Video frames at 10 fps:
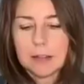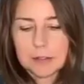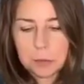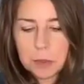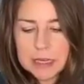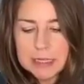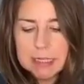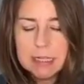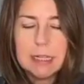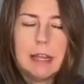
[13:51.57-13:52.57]
Ah,
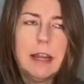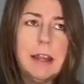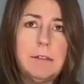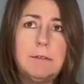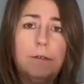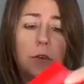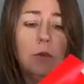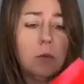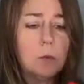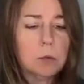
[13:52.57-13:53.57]
sweet. I need
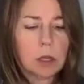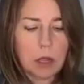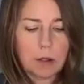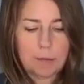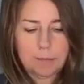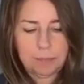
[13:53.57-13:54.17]
food.